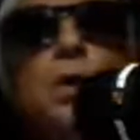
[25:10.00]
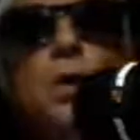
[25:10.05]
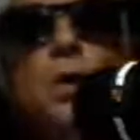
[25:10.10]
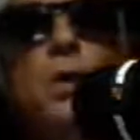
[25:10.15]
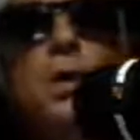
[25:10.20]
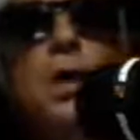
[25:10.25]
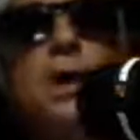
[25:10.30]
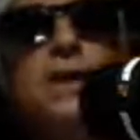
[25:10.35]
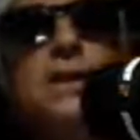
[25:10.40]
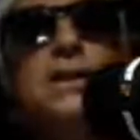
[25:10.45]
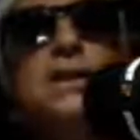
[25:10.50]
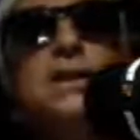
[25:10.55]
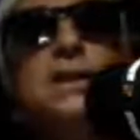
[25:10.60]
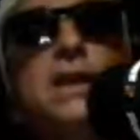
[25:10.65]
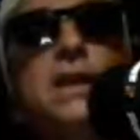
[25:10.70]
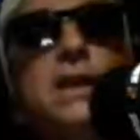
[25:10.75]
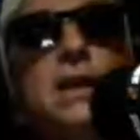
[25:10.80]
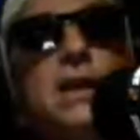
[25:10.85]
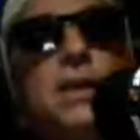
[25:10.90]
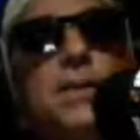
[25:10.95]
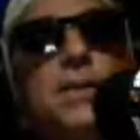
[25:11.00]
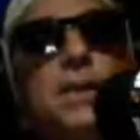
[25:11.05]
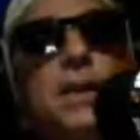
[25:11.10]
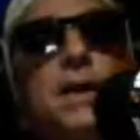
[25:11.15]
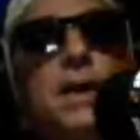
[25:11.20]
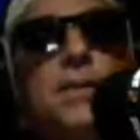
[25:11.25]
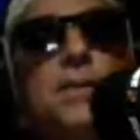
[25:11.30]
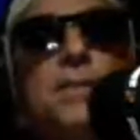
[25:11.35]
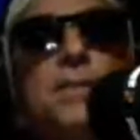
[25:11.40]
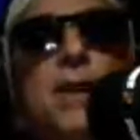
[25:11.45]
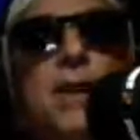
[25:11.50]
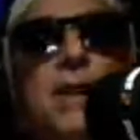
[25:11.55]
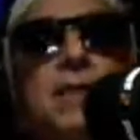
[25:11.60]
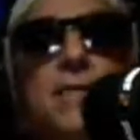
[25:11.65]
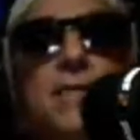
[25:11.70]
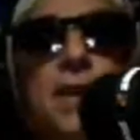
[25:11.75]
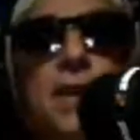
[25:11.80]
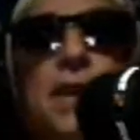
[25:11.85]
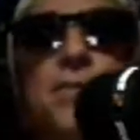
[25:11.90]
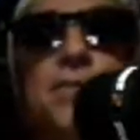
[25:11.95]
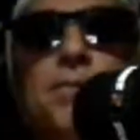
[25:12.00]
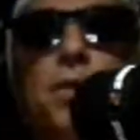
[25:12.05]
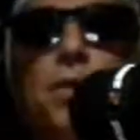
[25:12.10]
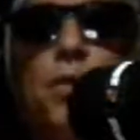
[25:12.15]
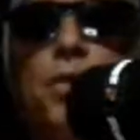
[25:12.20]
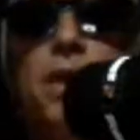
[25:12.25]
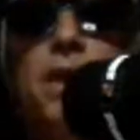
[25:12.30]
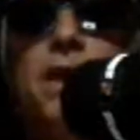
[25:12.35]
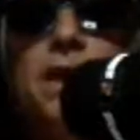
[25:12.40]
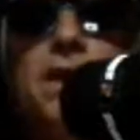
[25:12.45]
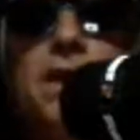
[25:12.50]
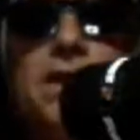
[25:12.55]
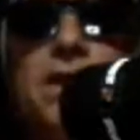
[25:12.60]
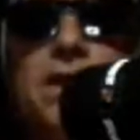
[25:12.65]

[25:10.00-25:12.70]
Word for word: who like to stay up late, man, and flap your wings